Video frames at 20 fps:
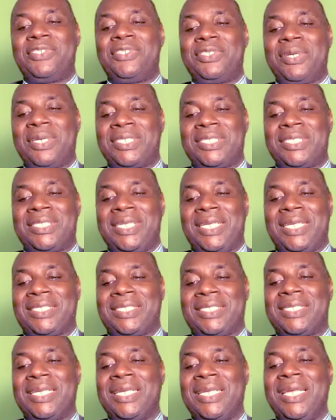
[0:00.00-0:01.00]

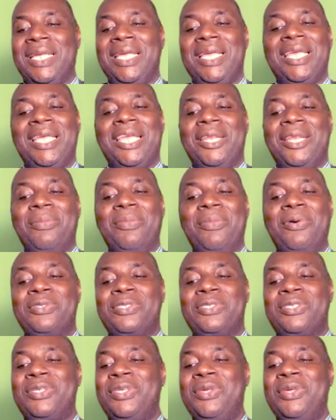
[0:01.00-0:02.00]
justice in
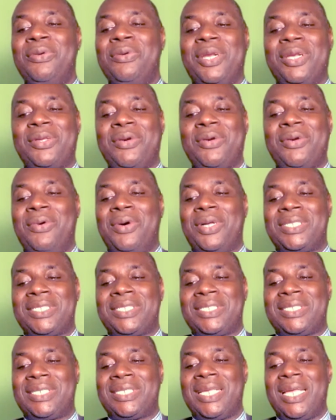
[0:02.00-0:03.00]
most human
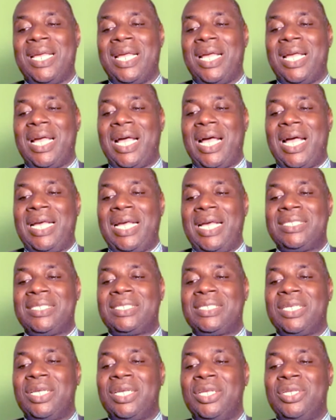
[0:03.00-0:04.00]
courts
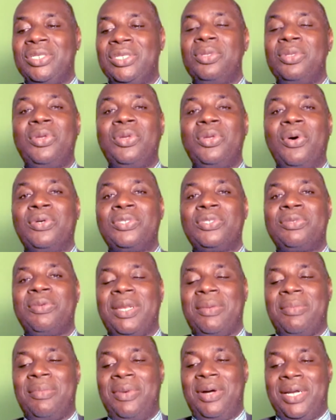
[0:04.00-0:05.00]
as those
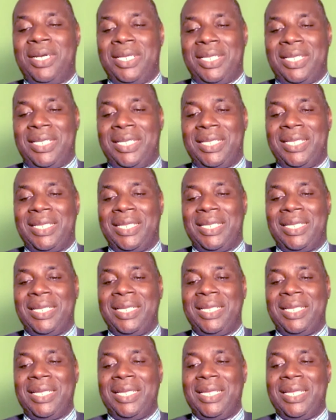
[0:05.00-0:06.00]
with money
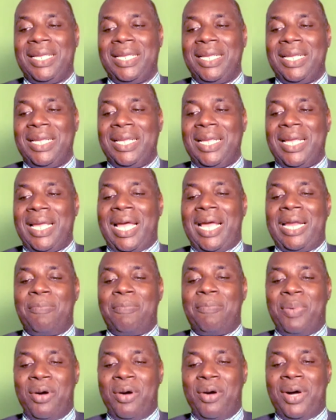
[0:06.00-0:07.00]

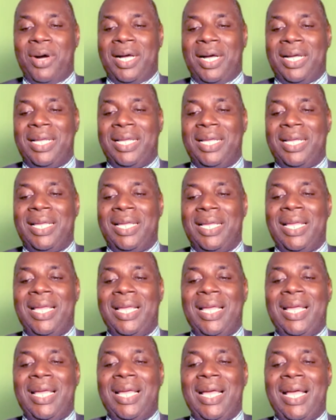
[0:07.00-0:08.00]
and power
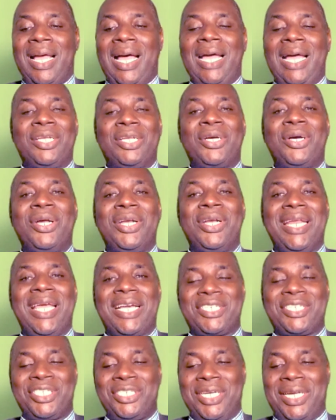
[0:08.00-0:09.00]
and
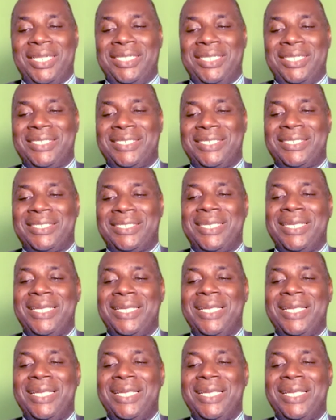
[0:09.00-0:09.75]
connections.